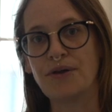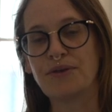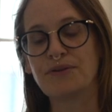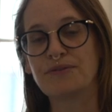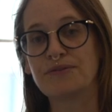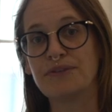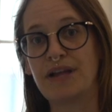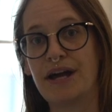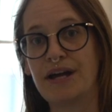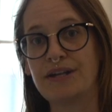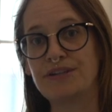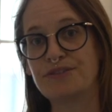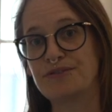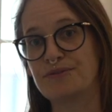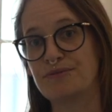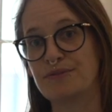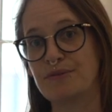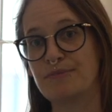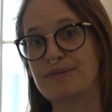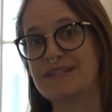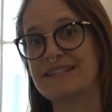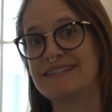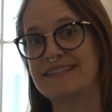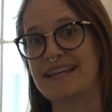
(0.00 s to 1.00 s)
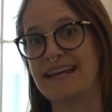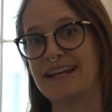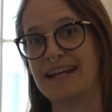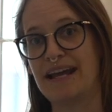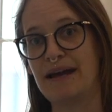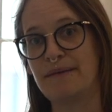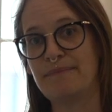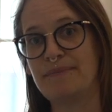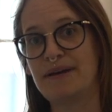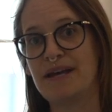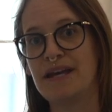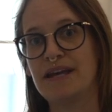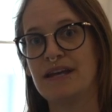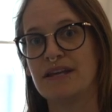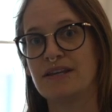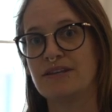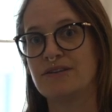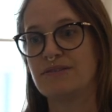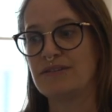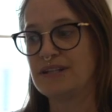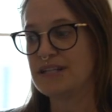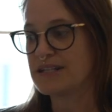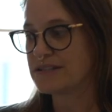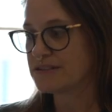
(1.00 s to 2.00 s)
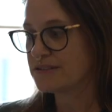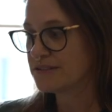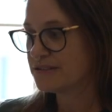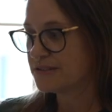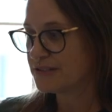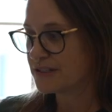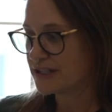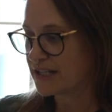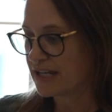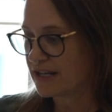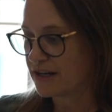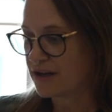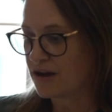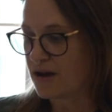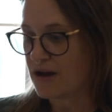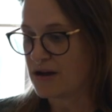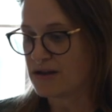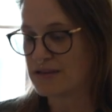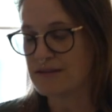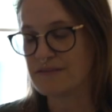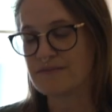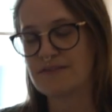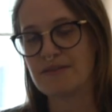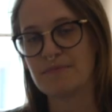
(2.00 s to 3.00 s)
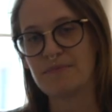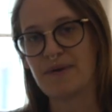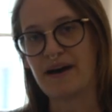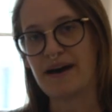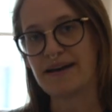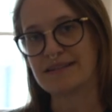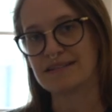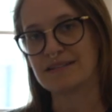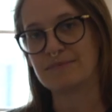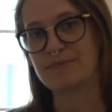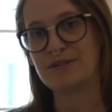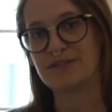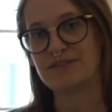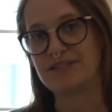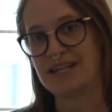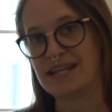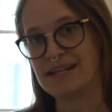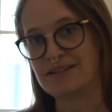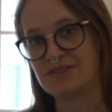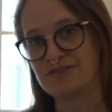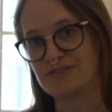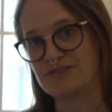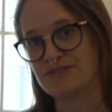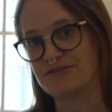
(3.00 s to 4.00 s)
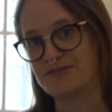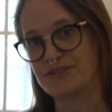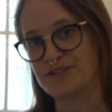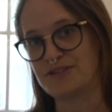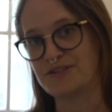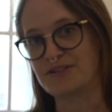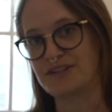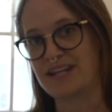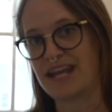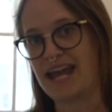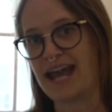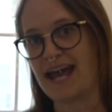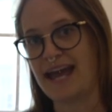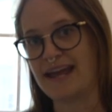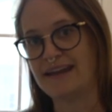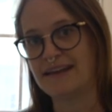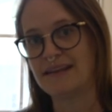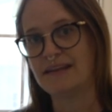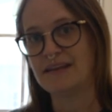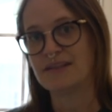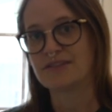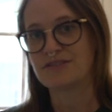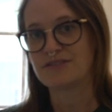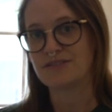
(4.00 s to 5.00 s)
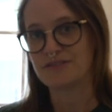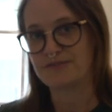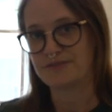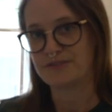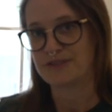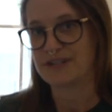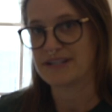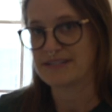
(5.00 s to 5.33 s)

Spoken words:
your laundry room is set up. You need to look at all of the possible dangers for your cat. So for